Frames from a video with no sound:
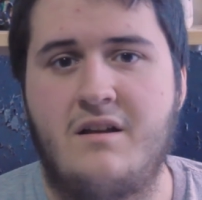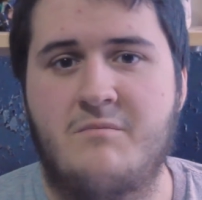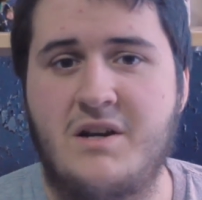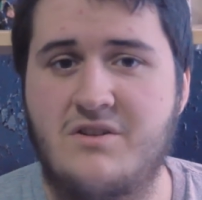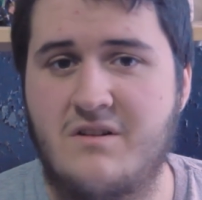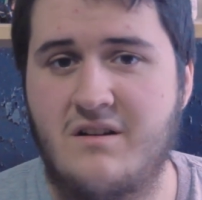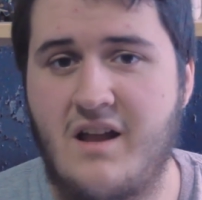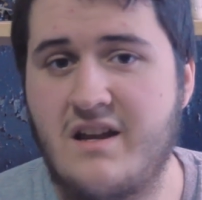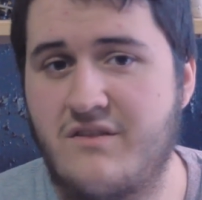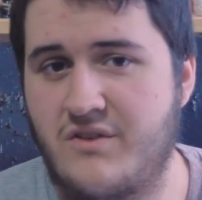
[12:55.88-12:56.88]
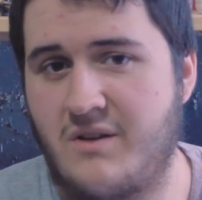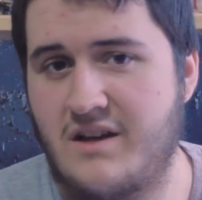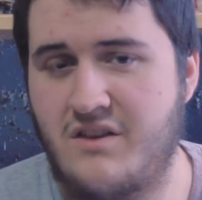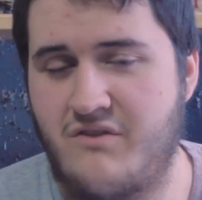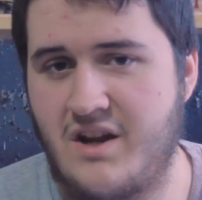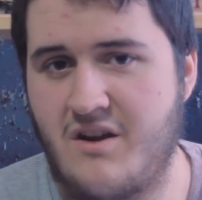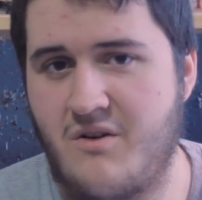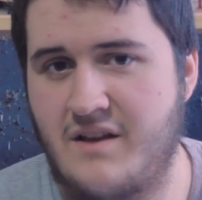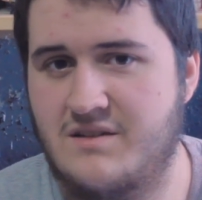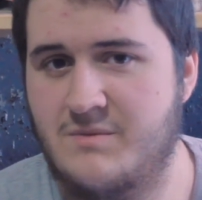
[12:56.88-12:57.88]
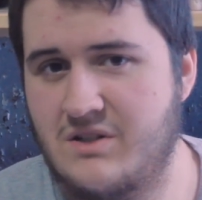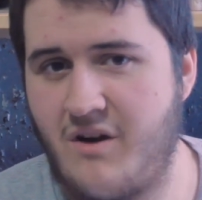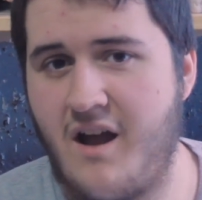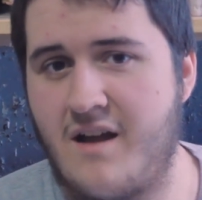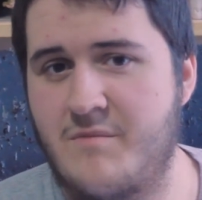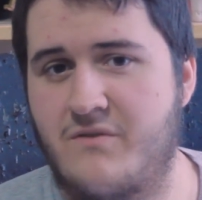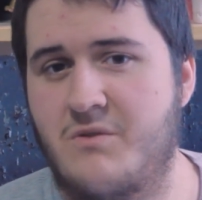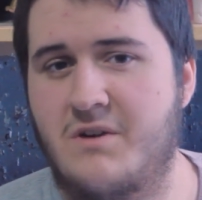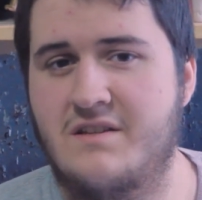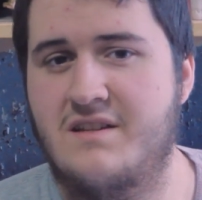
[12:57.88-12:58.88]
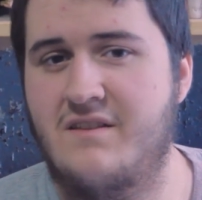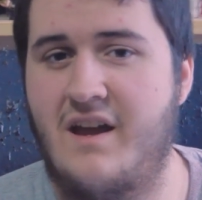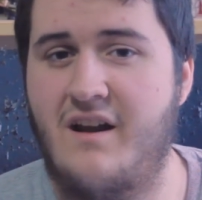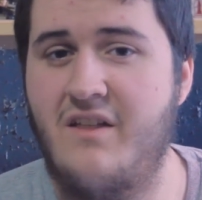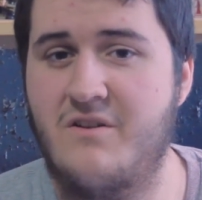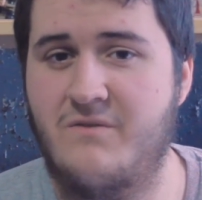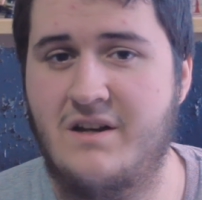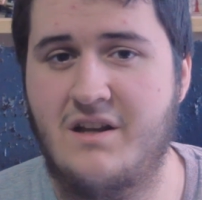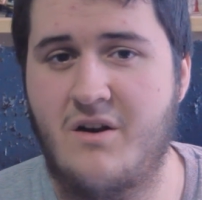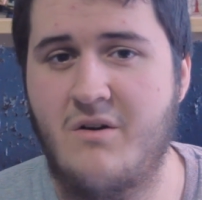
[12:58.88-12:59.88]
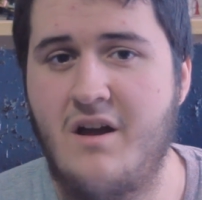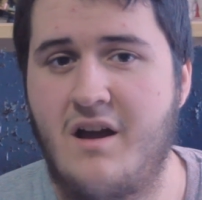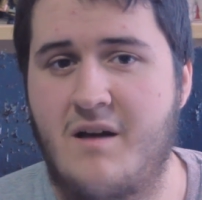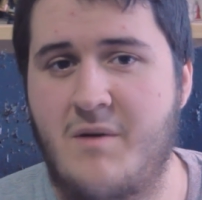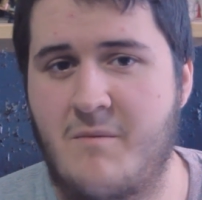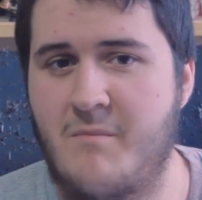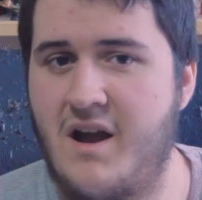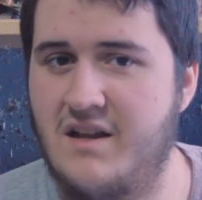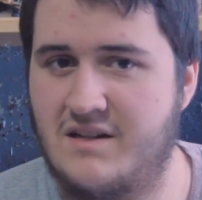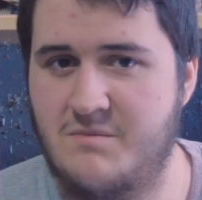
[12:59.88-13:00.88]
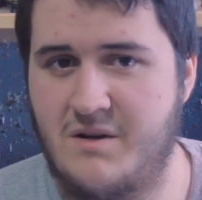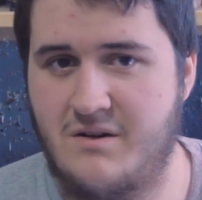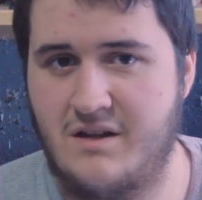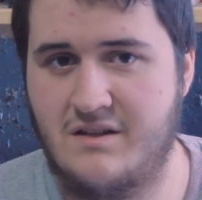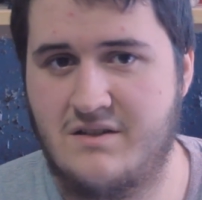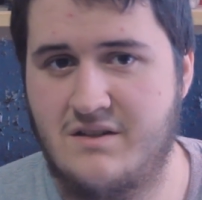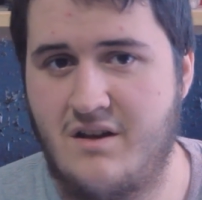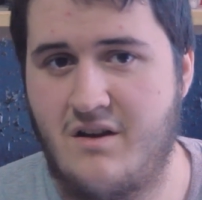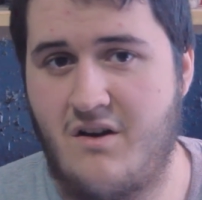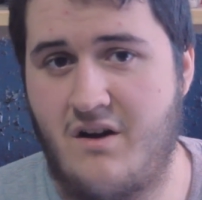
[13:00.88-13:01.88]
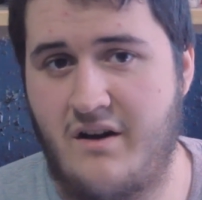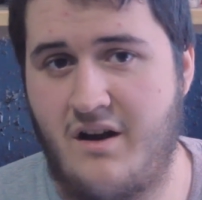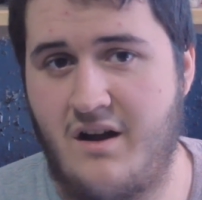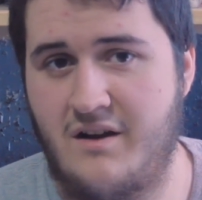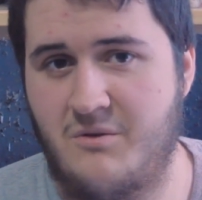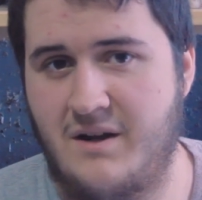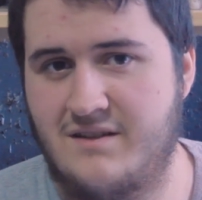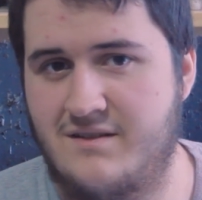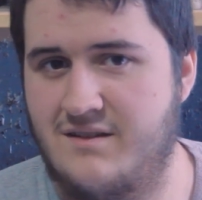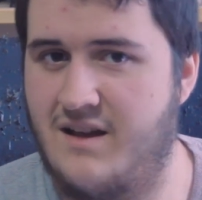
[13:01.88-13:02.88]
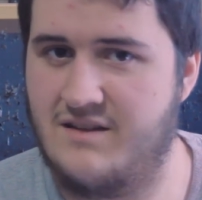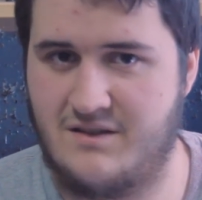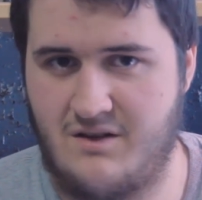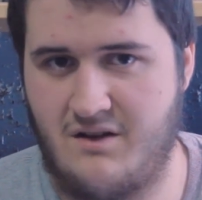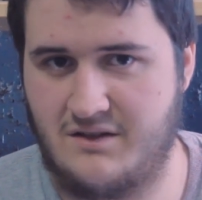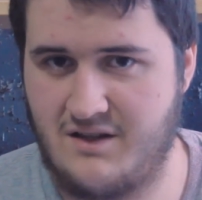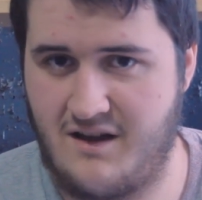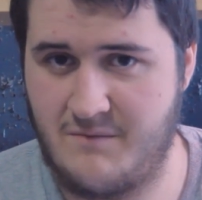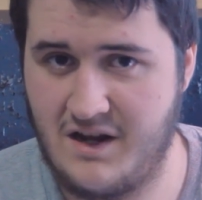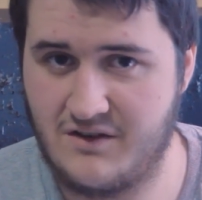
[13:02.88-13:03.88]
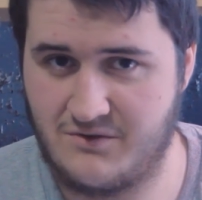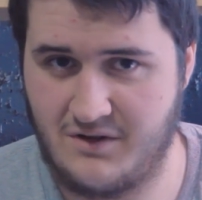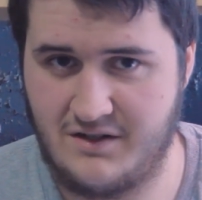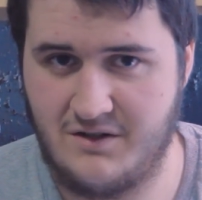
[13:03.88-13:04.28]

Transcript: Make sure to like if you liked the video and subscribe if you want to see that other video about my experience on iOS as a longtime Android